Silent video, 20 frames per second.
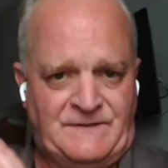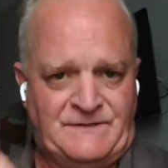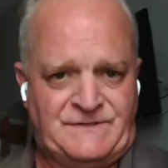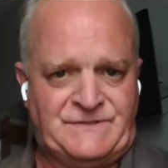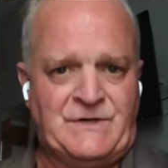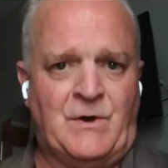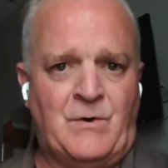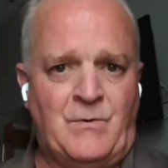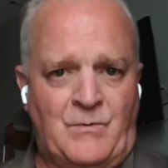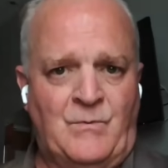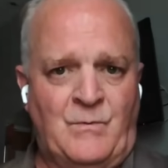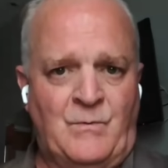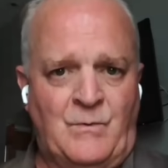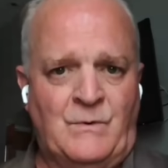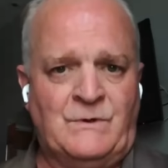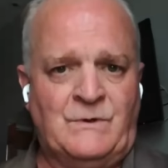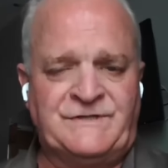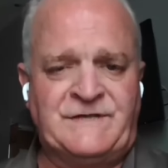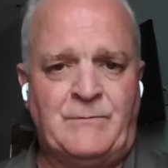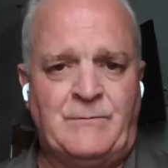So
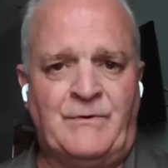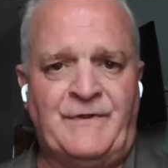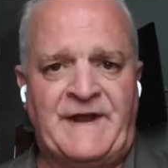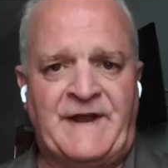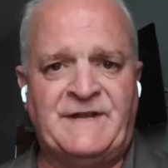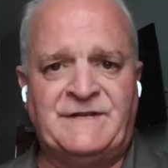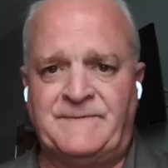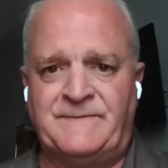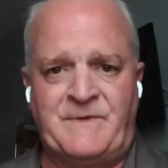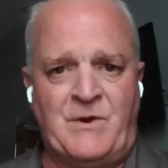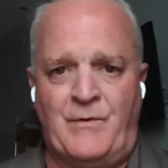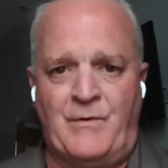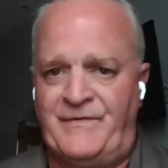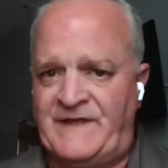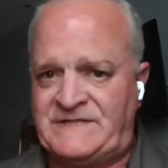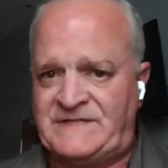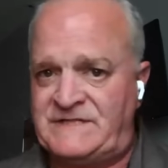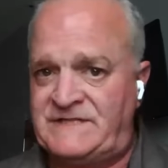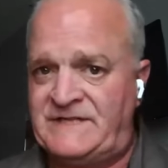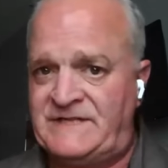we'll see where that ends up going.
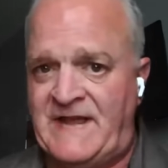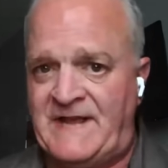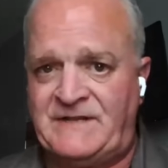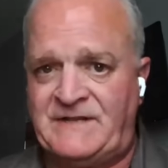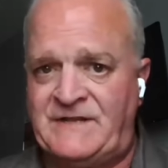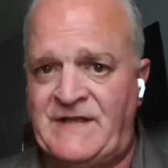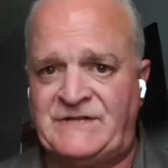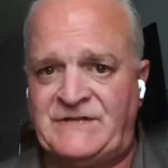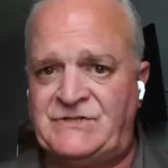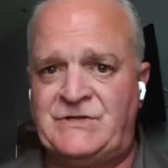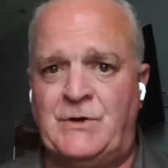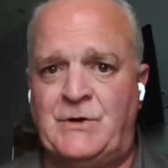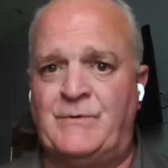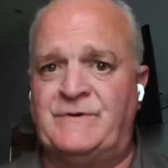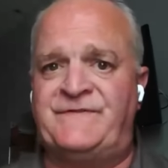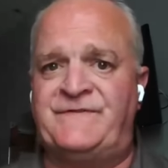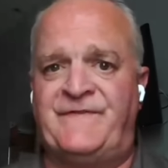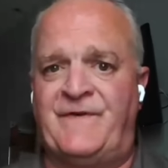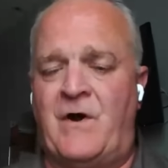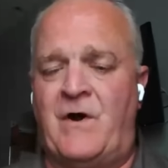That show
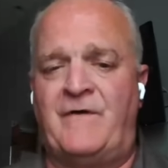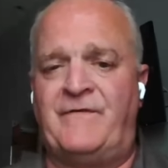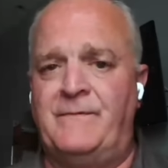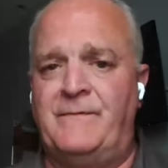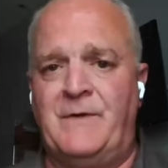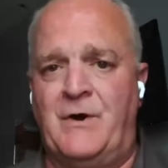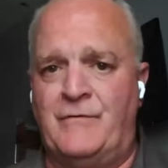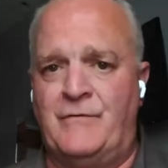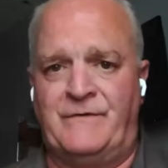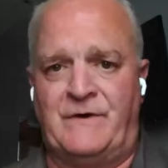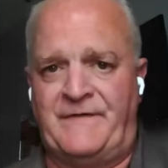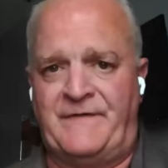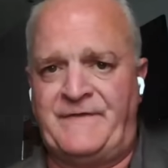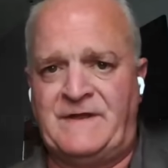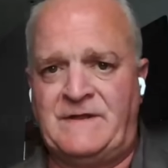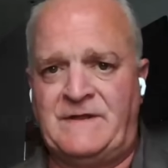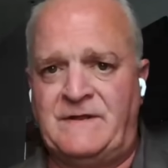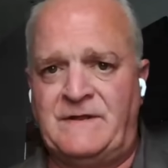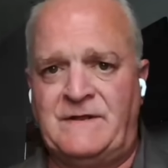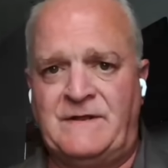is far from over. I
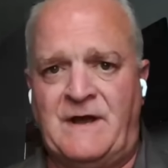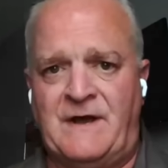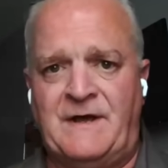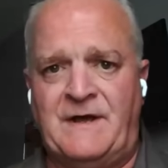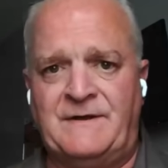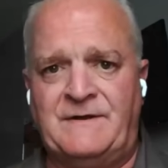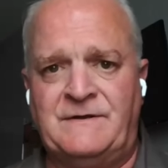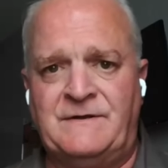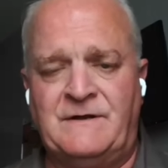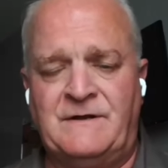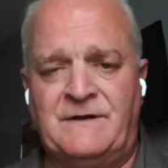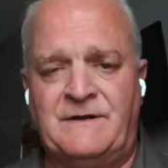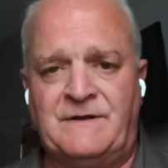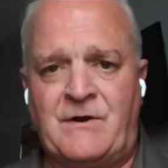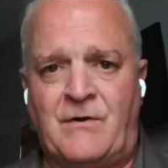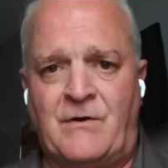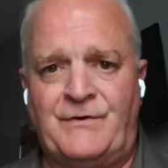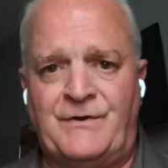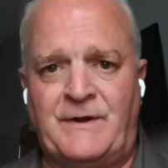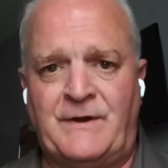think
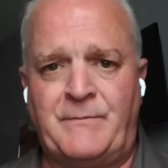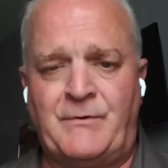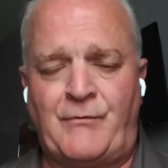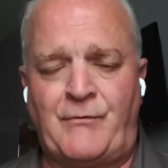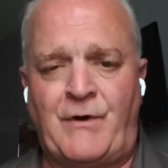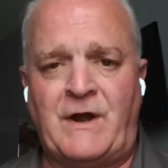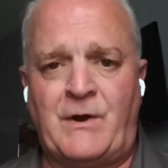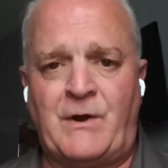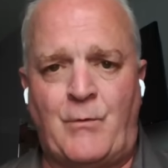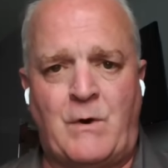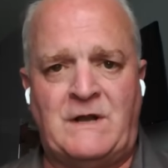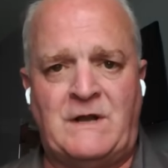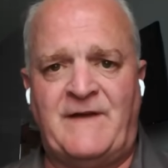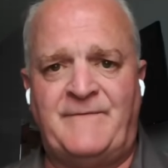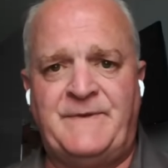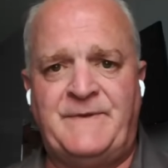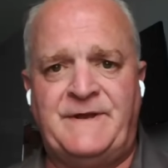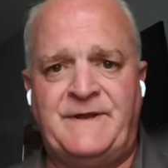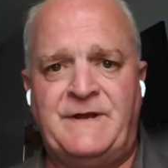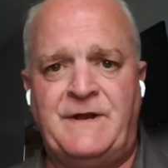Colonel Doug McGregor, while
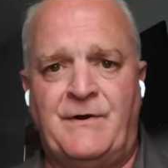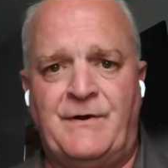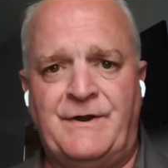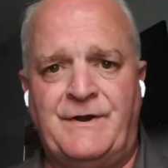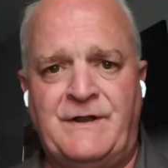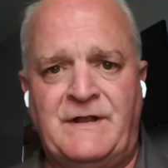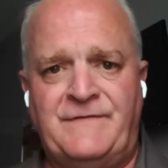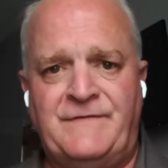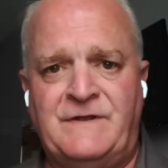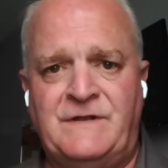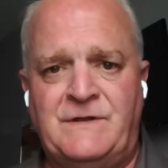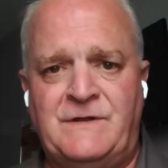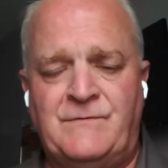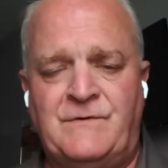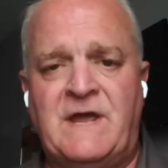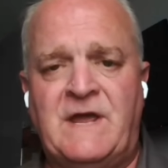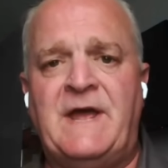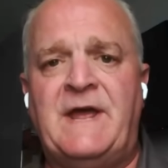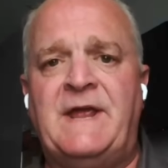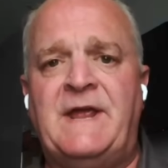I've been here in the
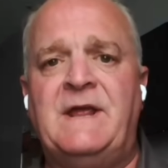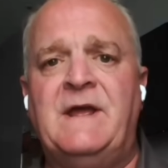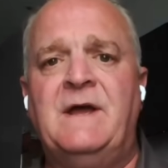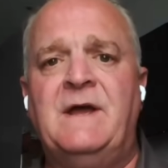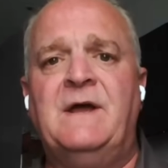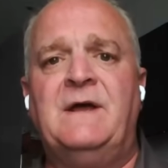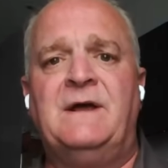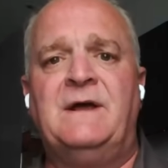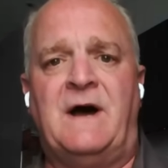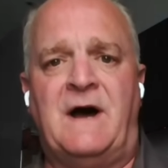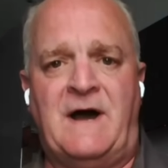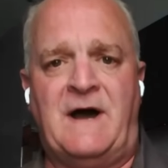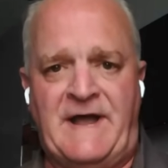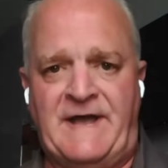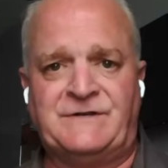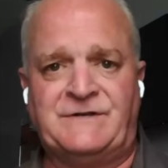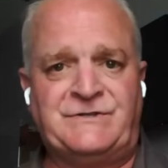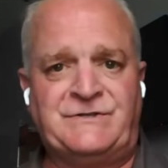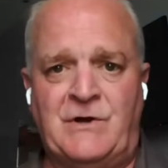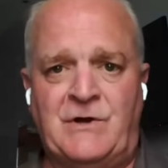UK,
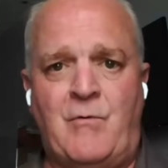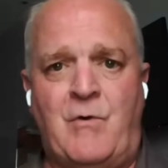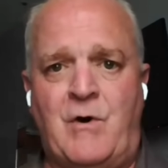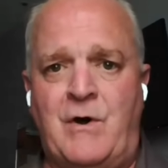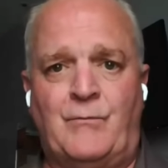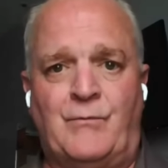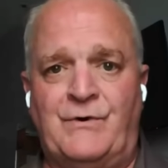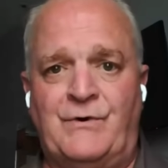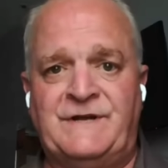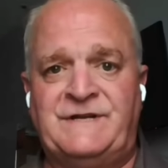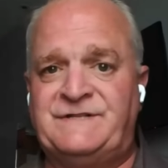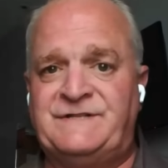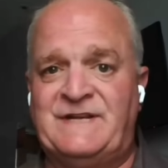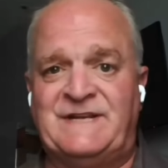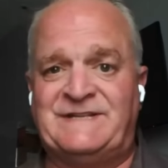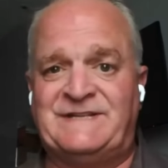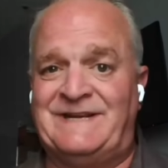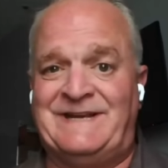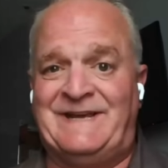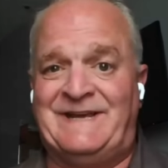had a show on where he
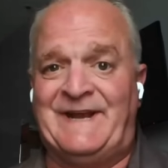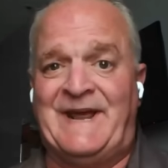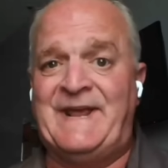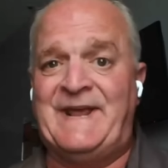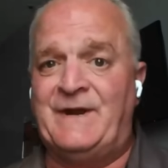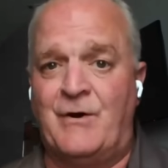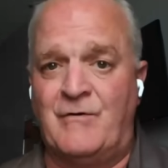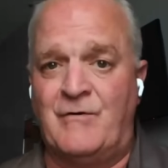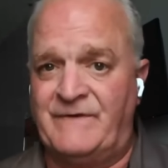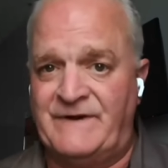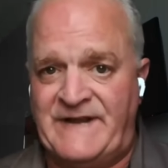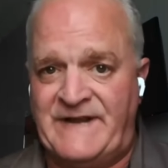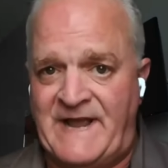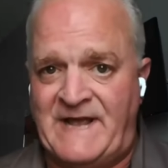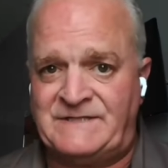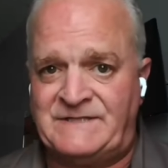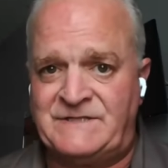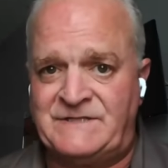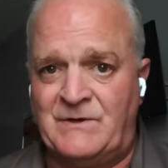says it ain't over yet.